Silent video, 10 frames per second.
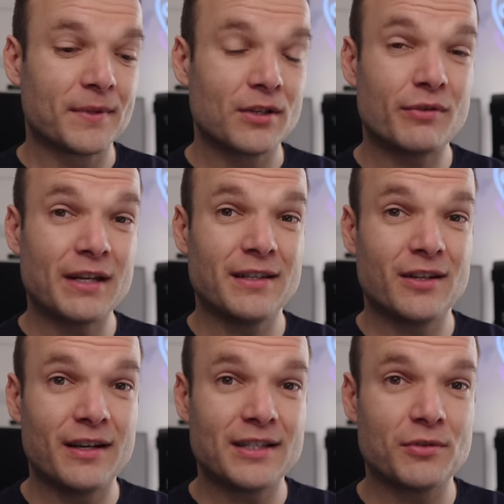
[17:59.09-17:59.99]
creating
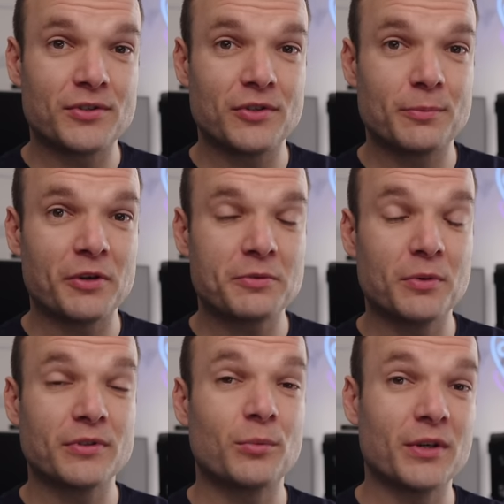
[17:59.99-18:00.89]
an ISA as soon as possible,
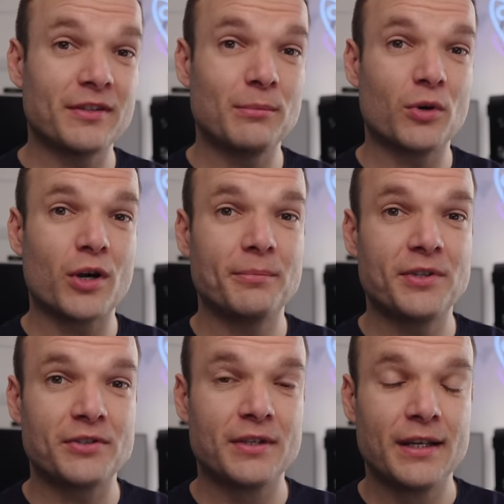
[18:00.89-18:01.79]
because I want to see more
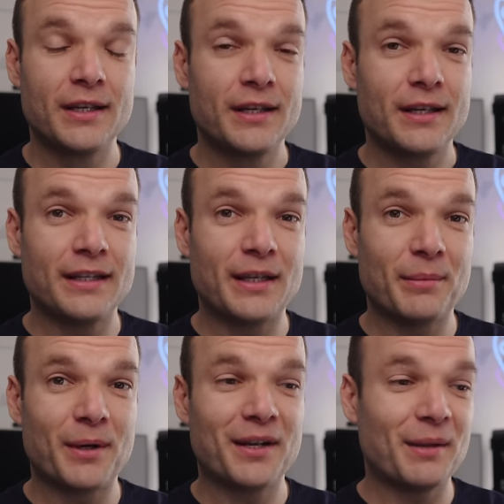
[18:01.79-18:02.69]
competition in that
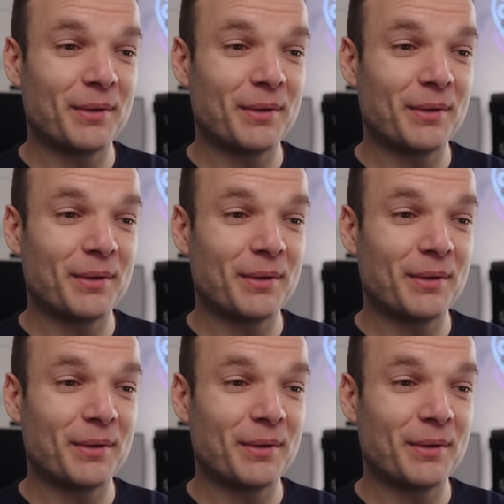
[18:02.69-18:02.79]
market.